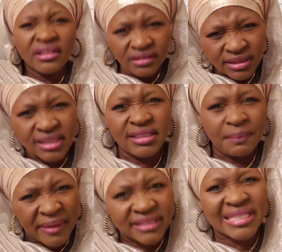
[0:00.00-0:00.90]
This is the
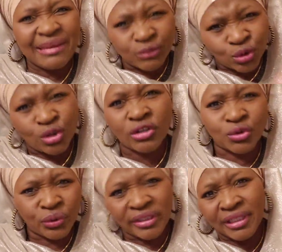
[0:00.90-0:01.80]
best time to talk
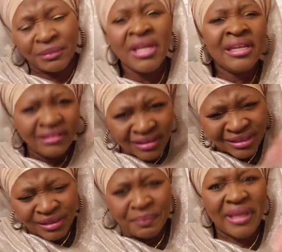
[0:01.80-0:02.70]
to him. This is
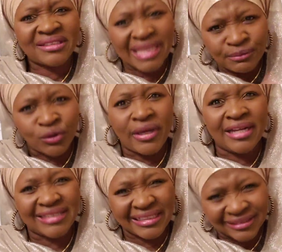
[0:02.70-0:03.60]
the best time to get
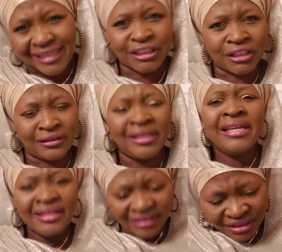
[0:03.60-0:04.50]
his attention.
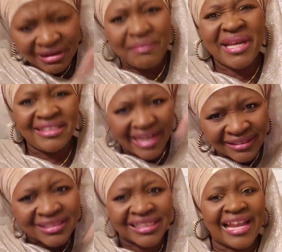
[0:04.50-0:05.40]
The
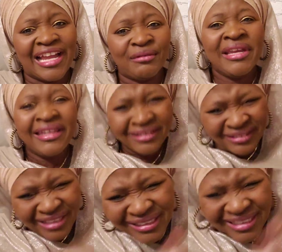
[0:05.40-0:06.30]
Ramadan time.
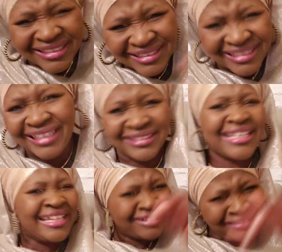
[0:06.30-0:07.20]
This is it.
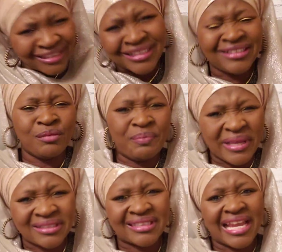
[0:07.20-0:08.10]
This is the
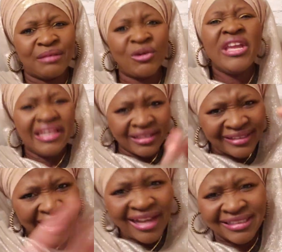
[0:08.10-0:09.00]
best time.
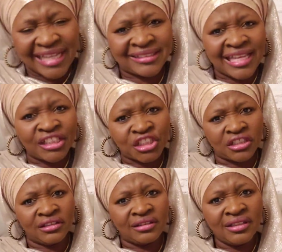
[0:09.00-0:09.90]
Get his
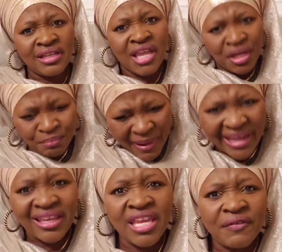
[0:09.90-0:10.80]
attention by
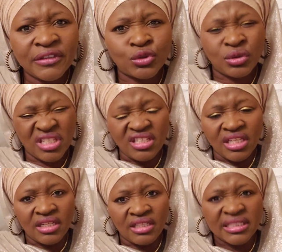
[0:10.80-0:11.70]
giving to the
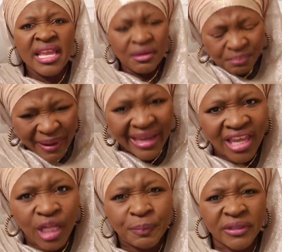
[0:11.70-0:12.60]
needy, by
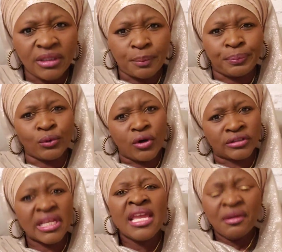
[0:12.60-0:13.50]
helping the poor,
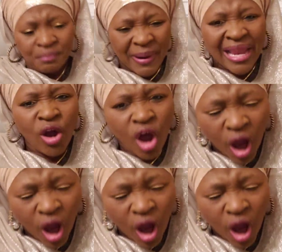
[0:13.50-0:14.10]
by